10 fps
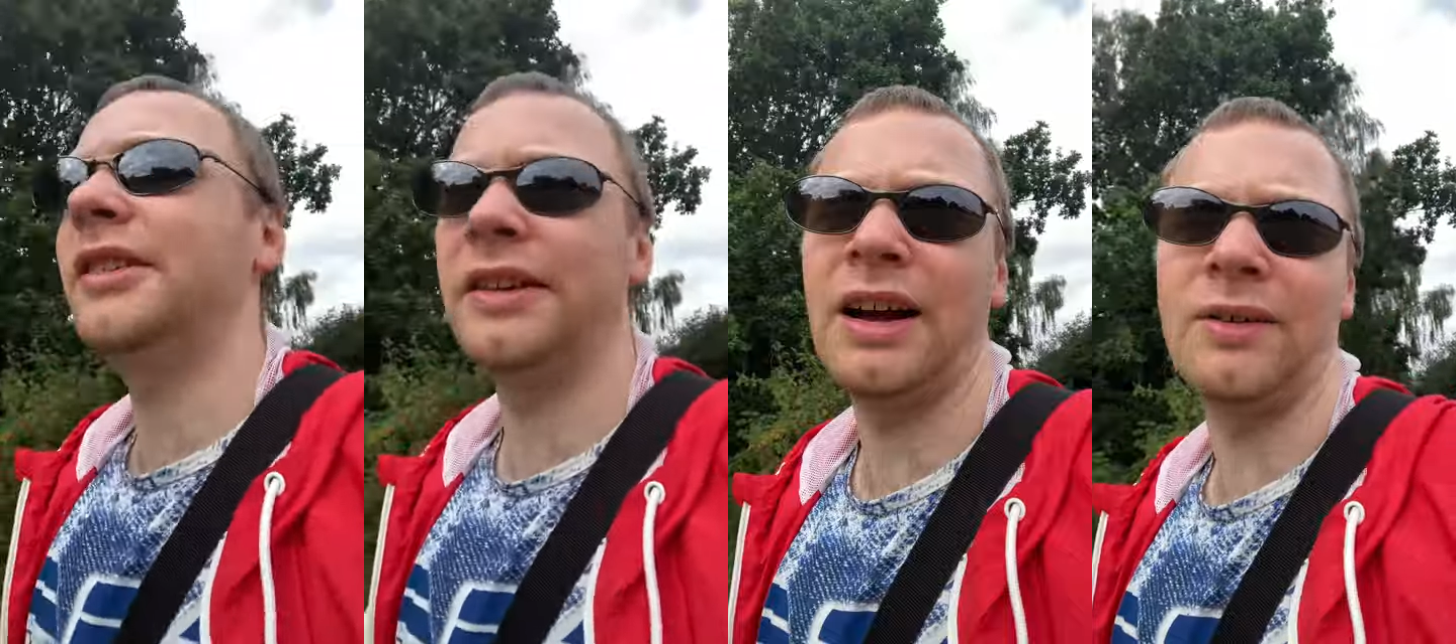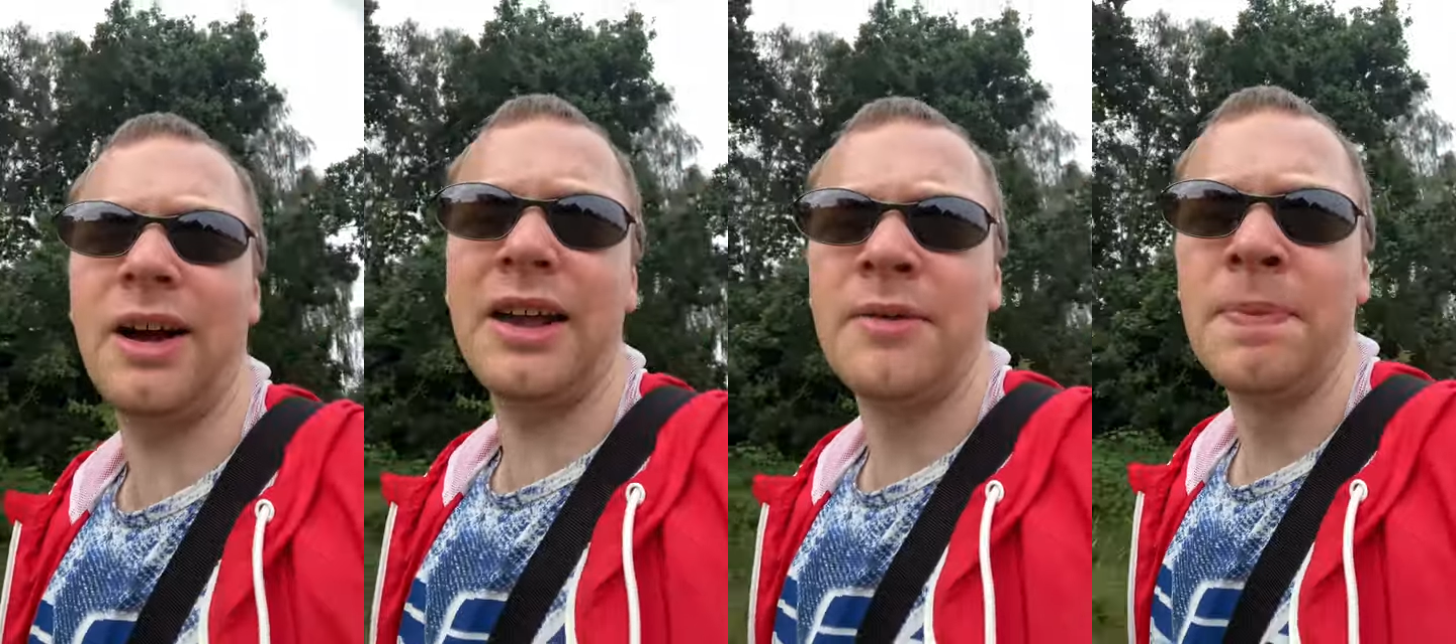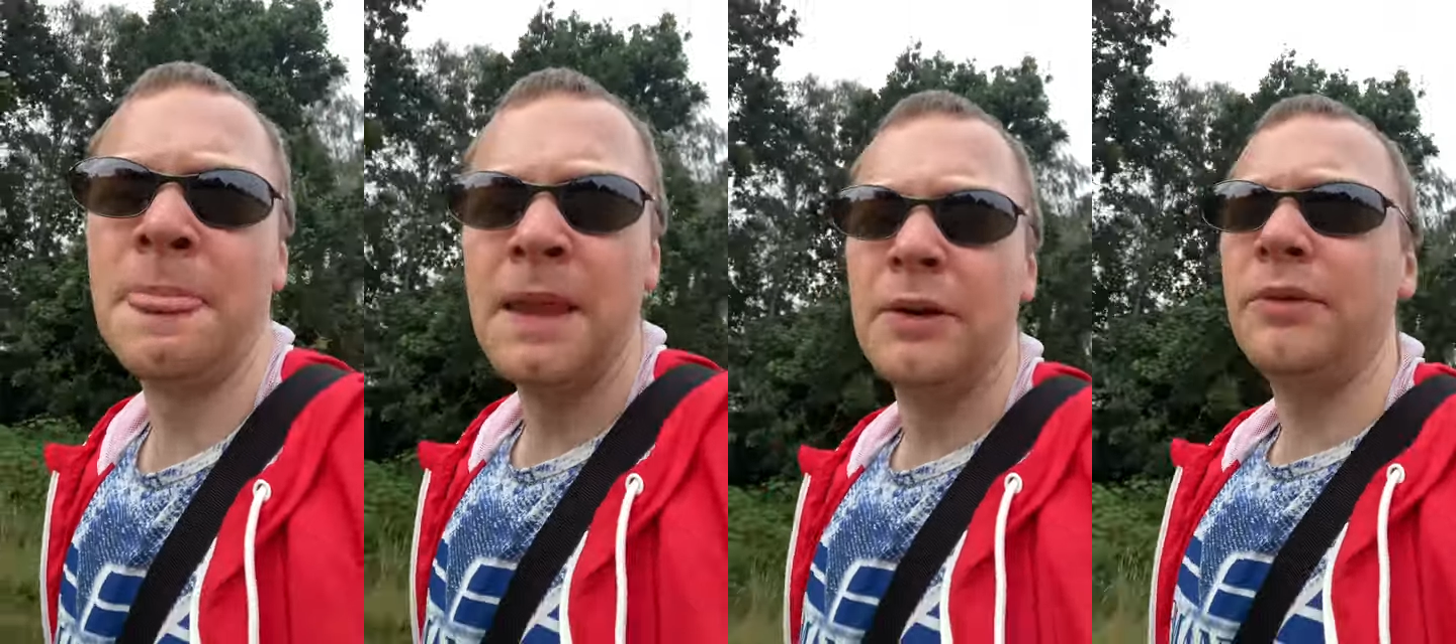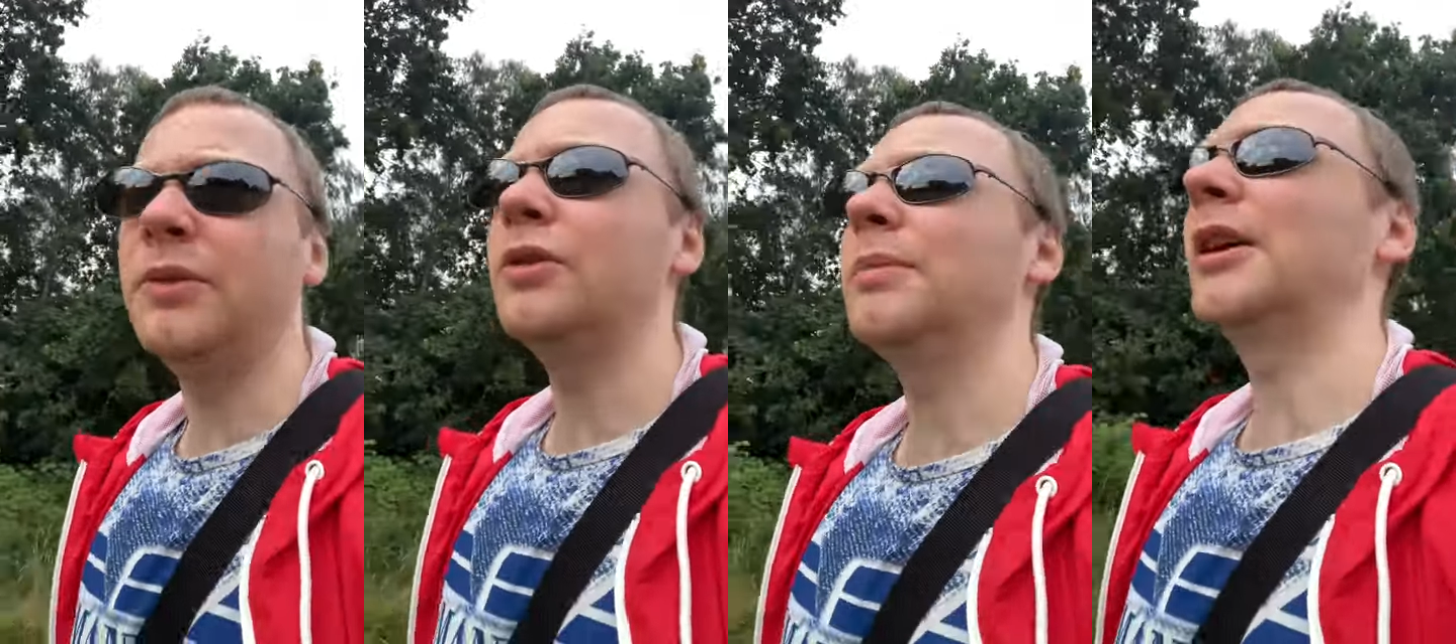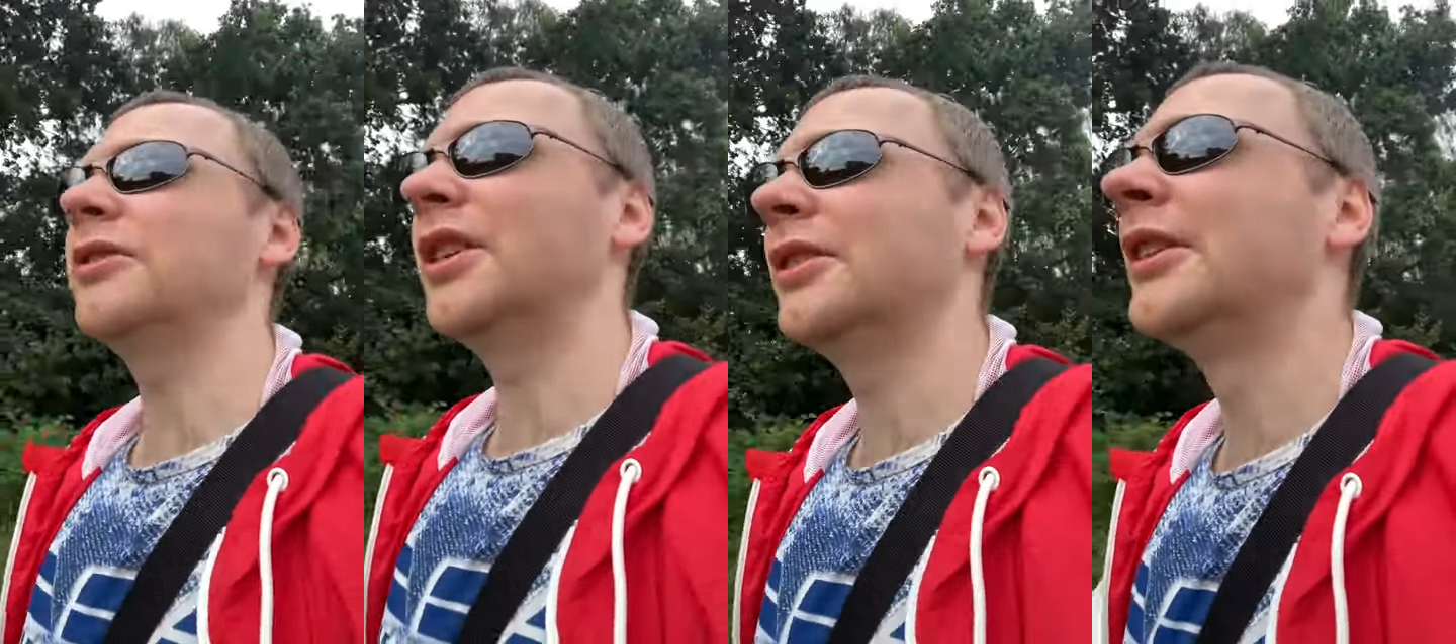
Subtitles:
it that way when we talk about trust.